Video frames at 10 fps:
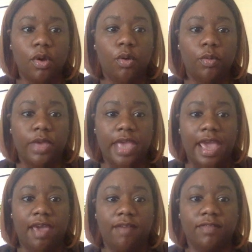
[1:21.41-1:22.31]
we
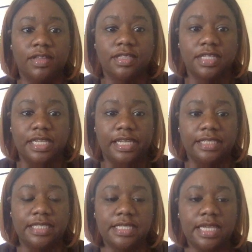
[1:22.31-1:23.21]
have the
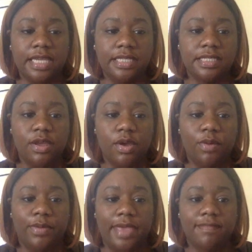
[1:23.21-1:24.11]
selected text,
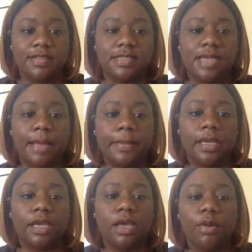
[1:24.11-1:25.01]
we have the
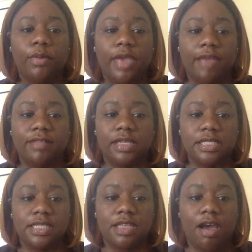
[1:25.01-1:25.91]
topic, we have the link
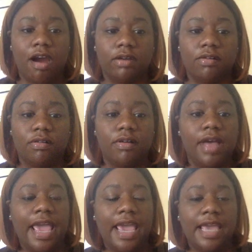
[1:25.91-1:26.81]
to the article,
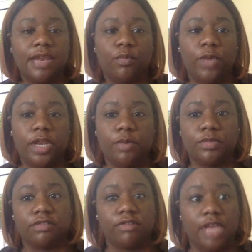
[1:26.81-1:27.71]
and when it was
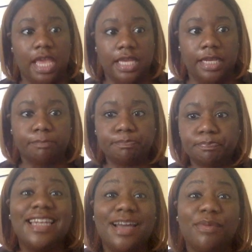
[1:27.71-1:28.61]
created.
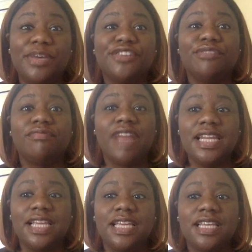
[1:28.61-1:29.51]
Now, when you're
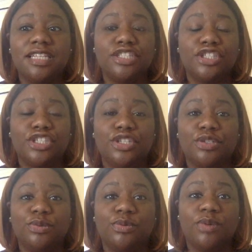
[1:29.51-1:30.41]
ready
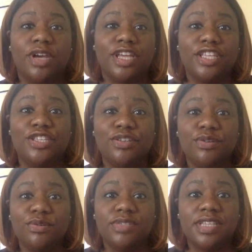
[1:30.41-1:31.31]
to
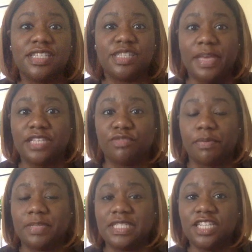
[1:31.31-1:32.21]
use spaced
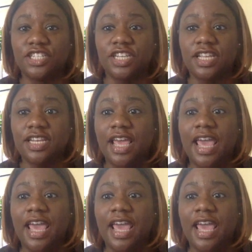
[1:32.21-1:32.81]
repetition,